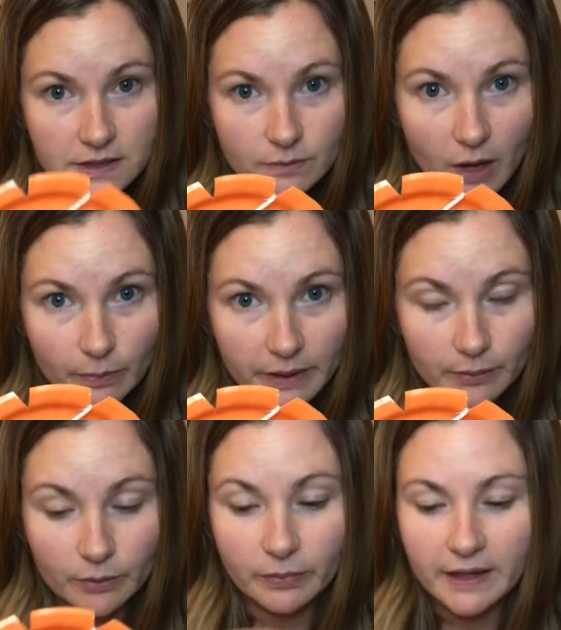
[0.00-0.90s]
small
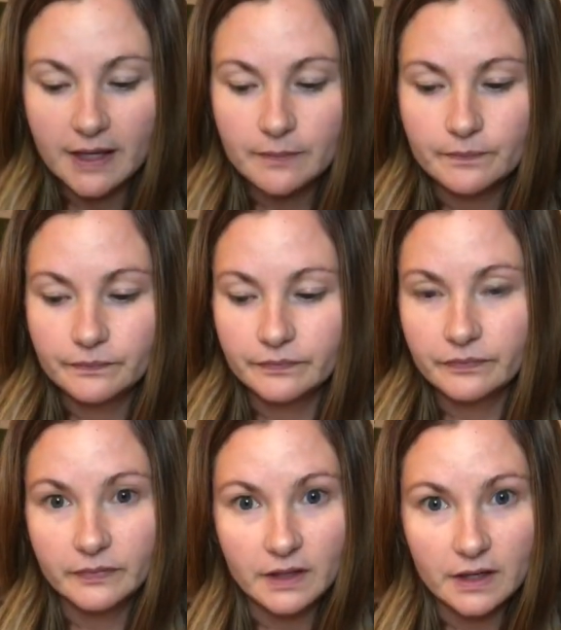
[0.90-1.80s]
paper plate,
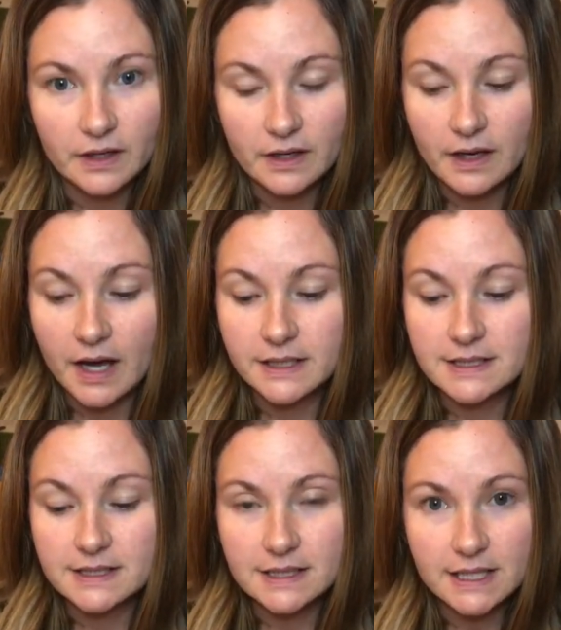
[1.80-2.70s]
cut
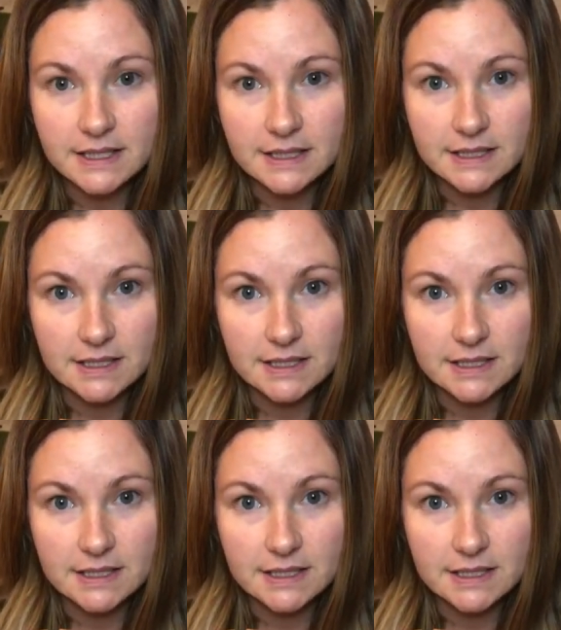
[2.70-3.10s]
slits